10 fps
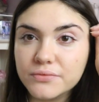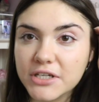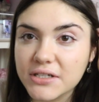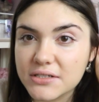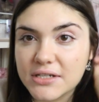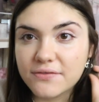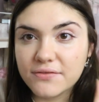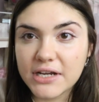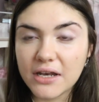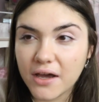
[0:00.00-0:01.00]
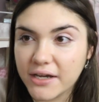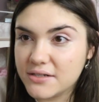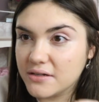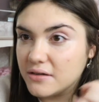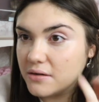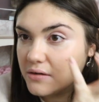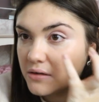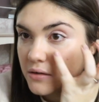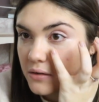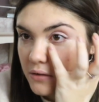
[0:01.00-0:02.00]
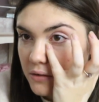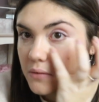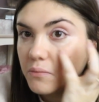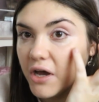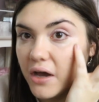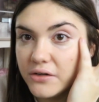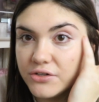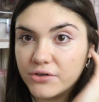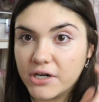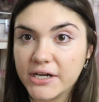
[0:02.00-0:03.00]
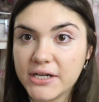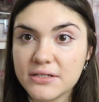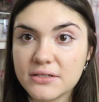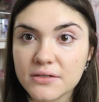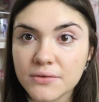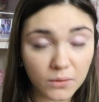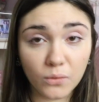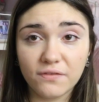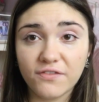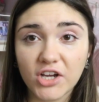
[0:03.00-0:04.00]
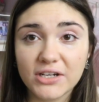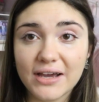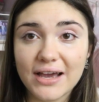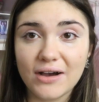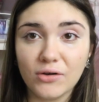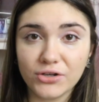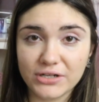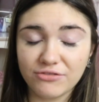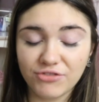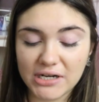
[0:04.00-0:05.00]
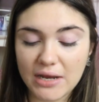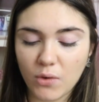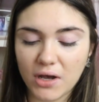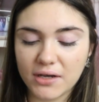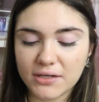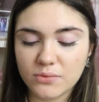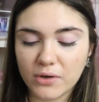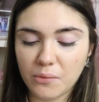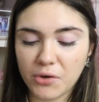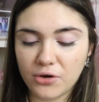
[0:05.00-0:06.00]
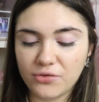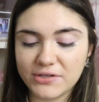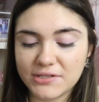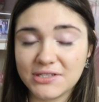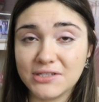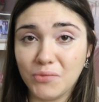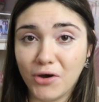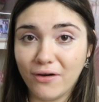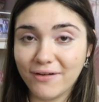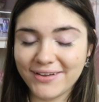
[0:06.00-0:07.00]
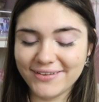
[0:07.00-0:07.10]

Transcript: It has definitely lightened my under eyes. We'll find out how good it really works when I put it on the spot.